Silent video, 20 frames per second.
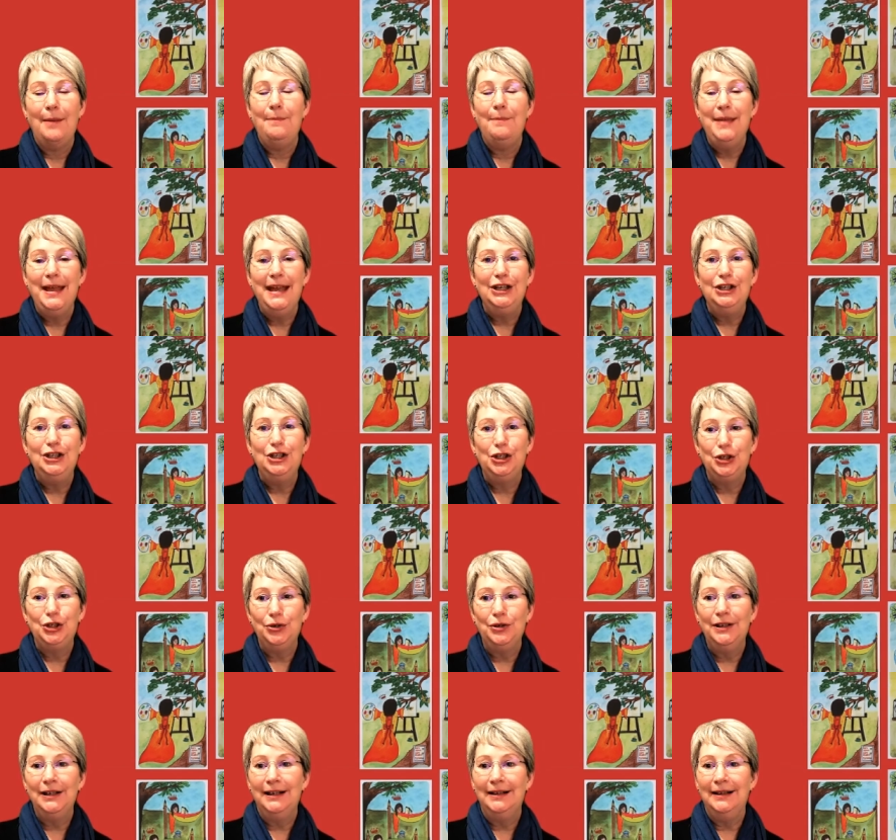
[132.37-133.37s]
makes
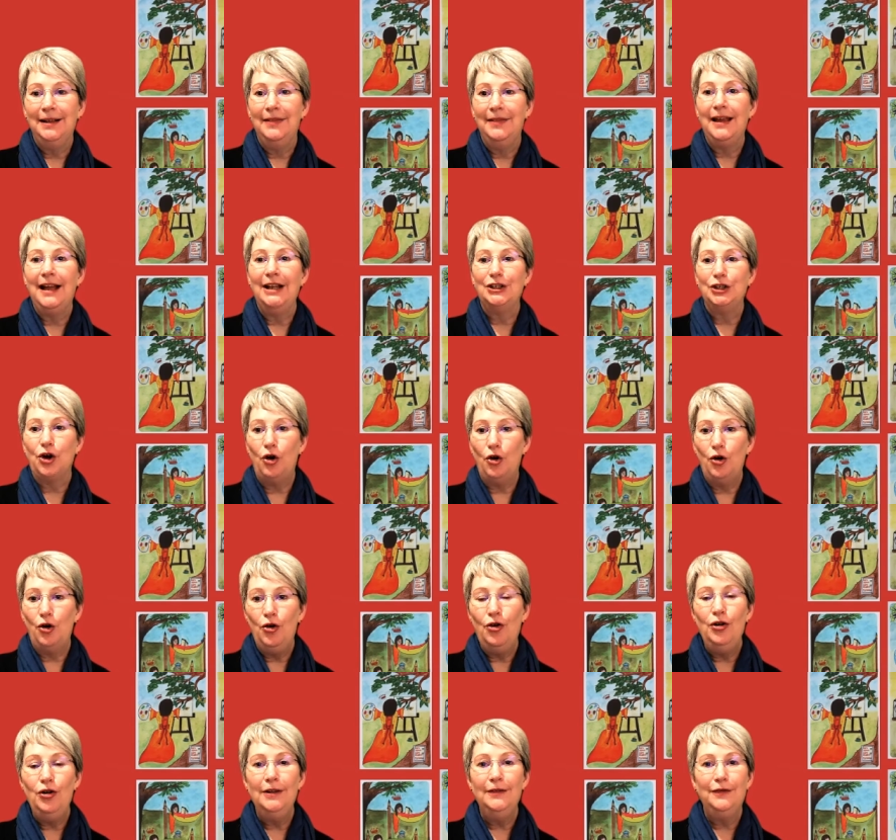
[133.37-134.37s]
sure that
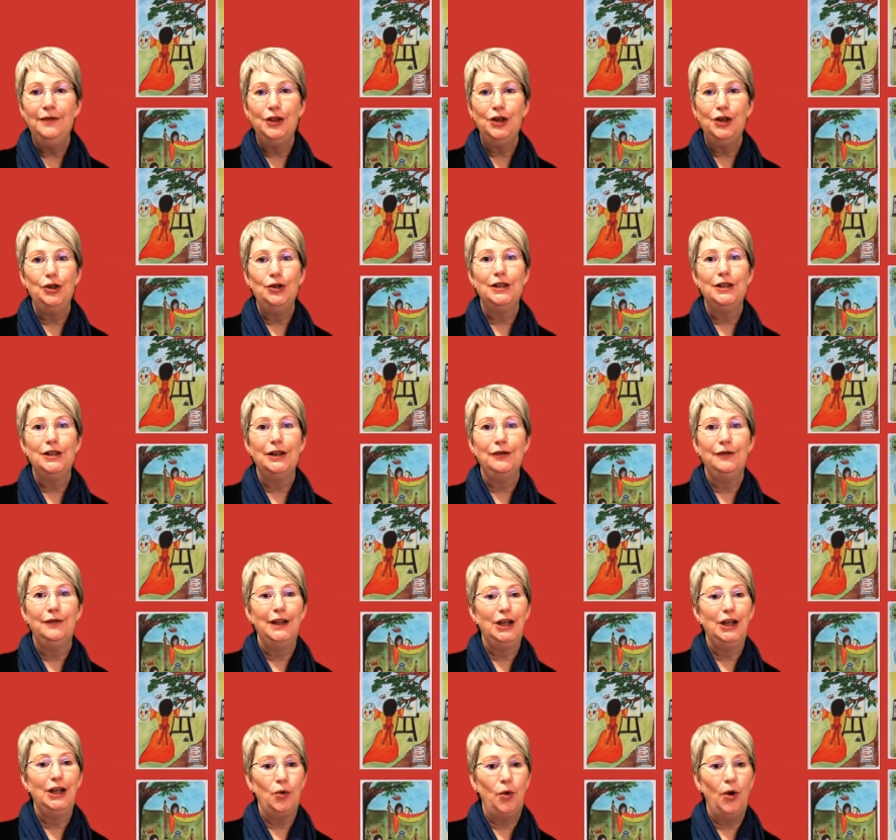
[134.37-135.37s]
all of those
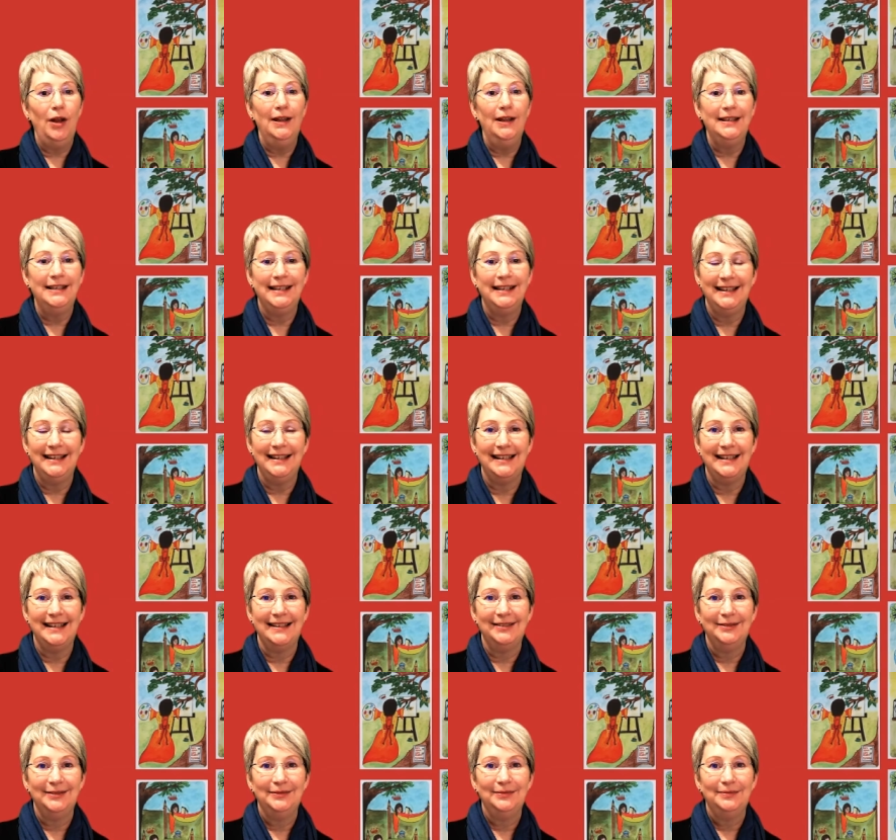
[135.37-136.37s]
lovely
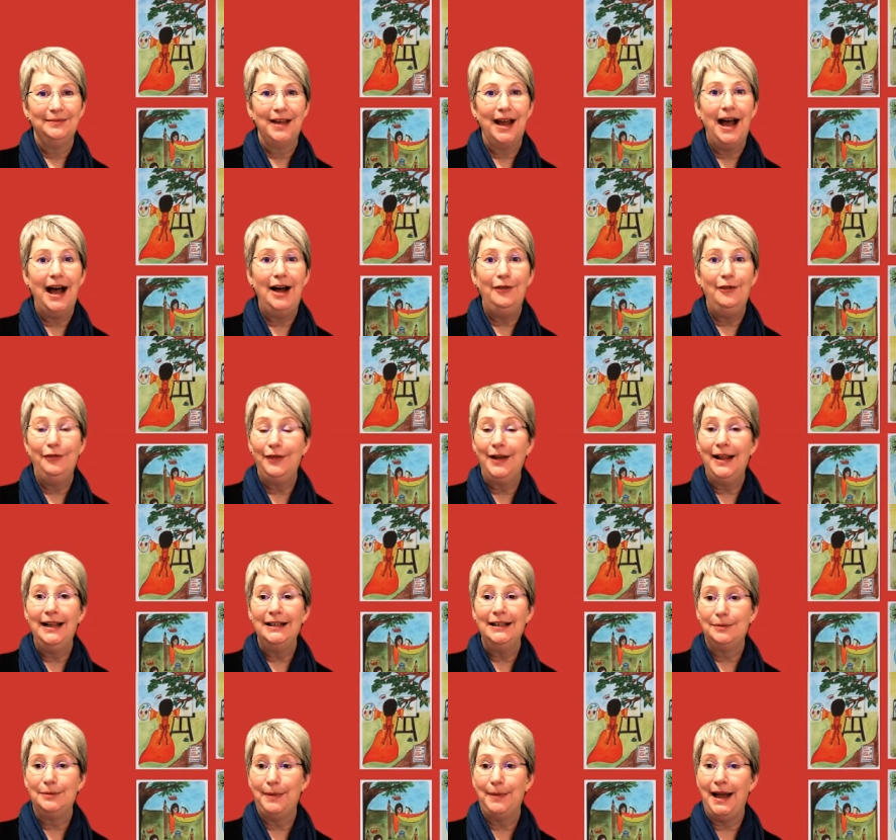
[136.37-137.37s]
qualities are
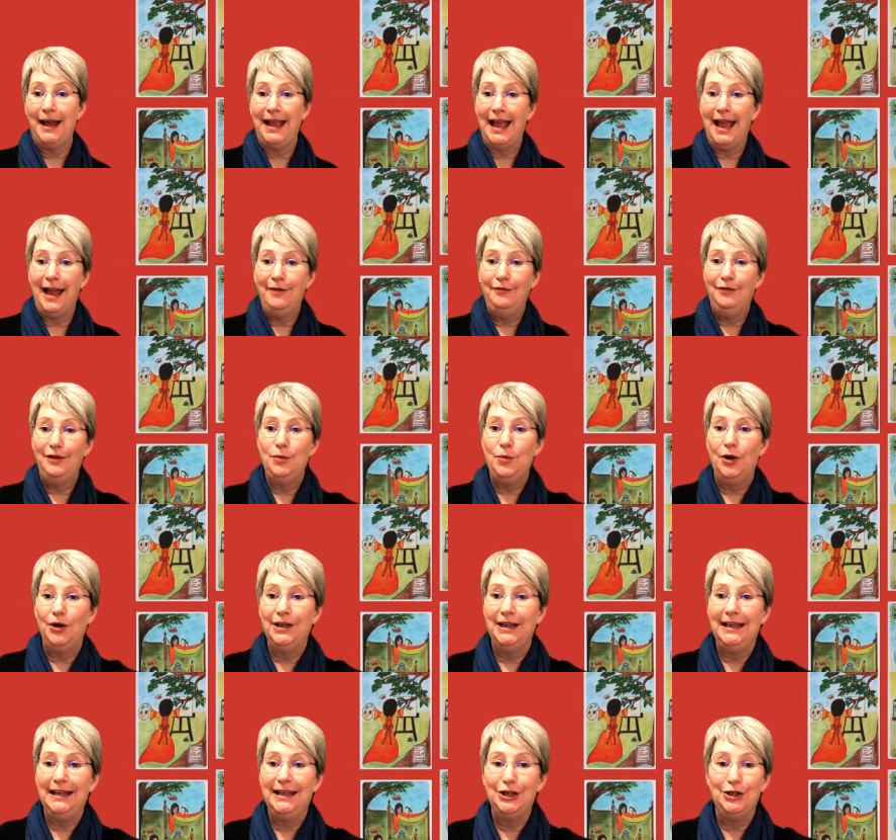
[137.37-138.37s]
felt by
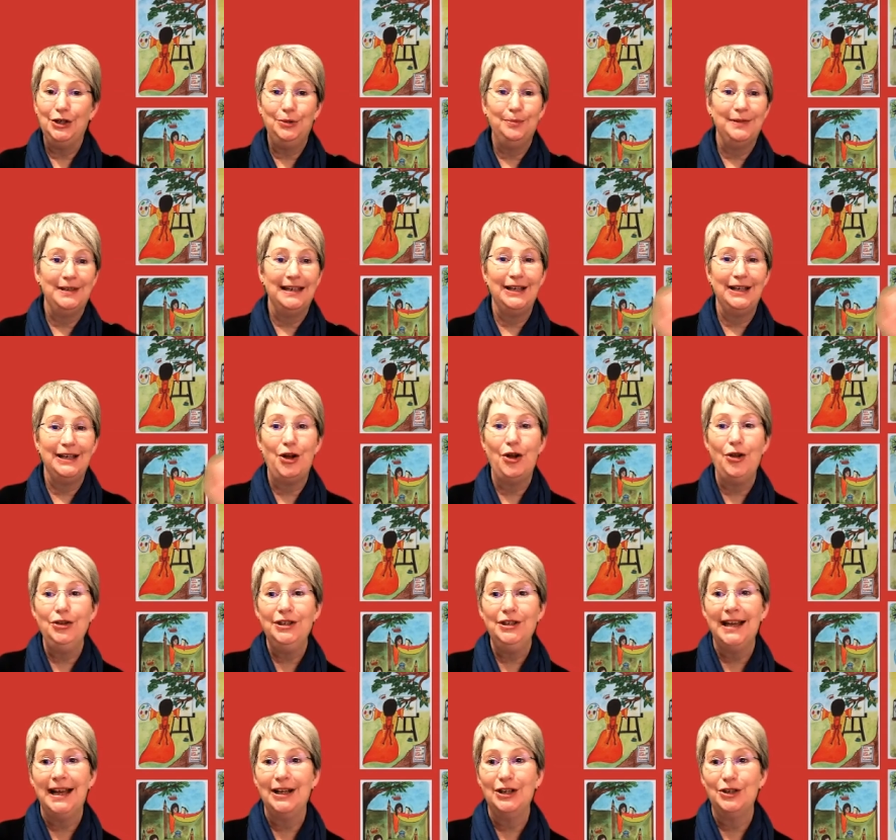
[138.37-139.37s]
everyone he comes in
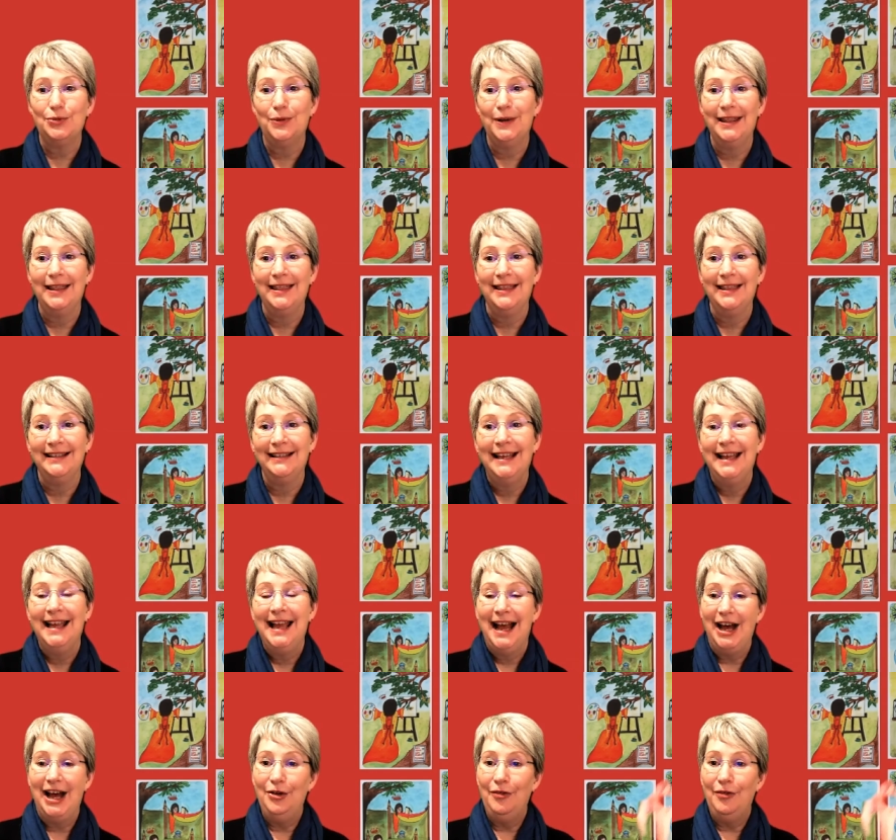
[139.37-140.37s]
contact with.
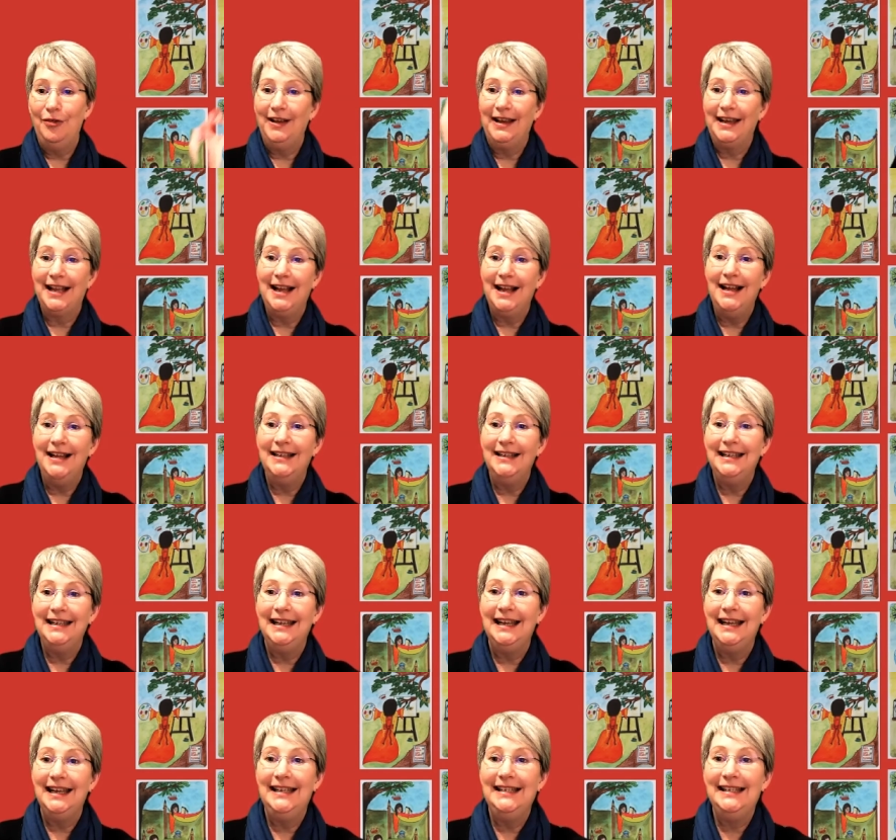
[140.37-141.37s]
And on the card
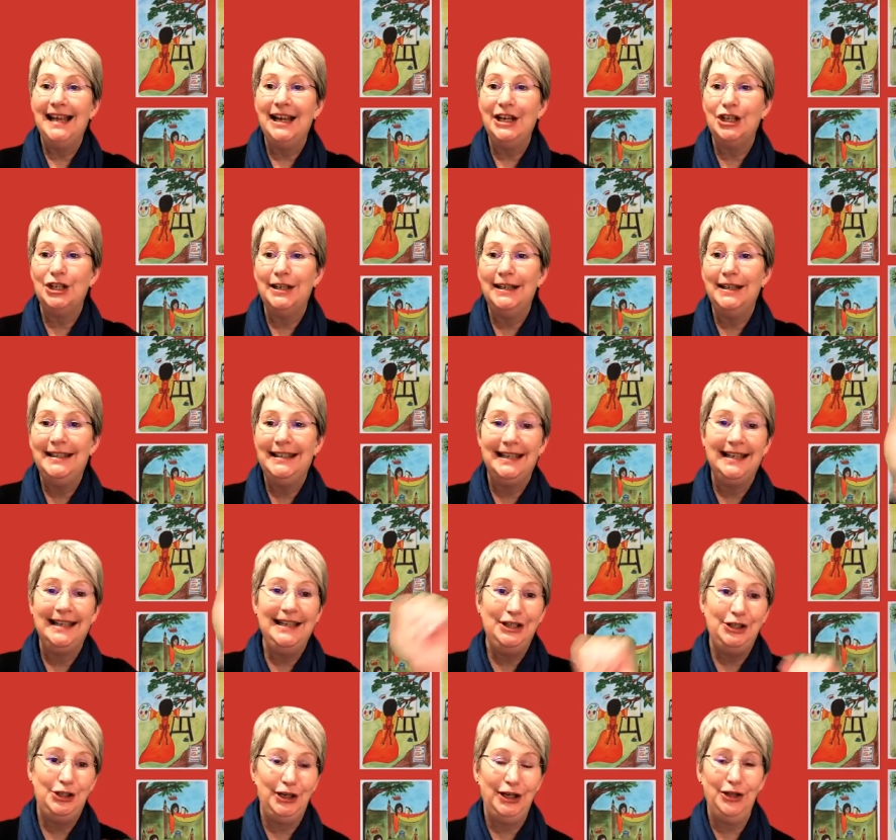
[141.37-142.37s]
here, he's actually
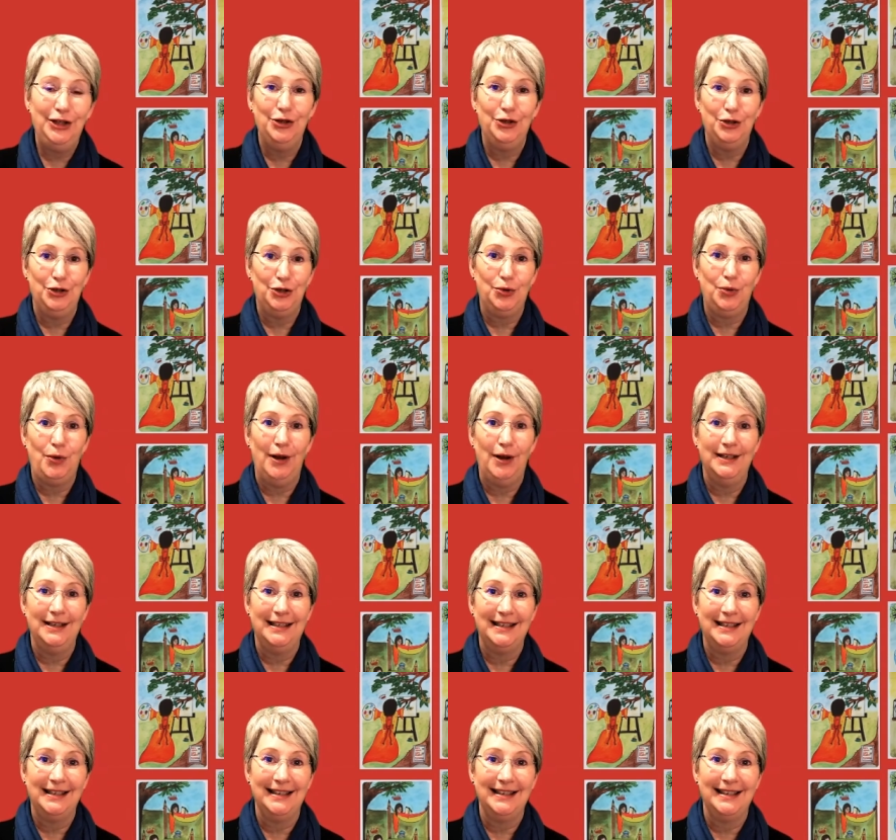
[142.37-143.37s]
teaching those
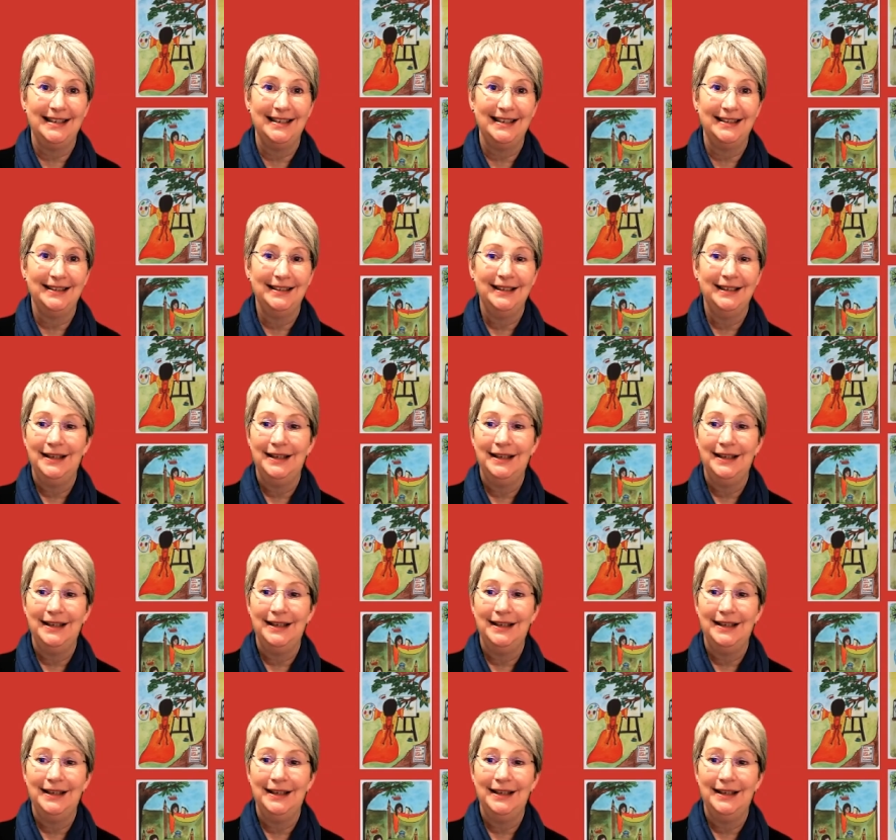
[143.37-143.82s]
qualities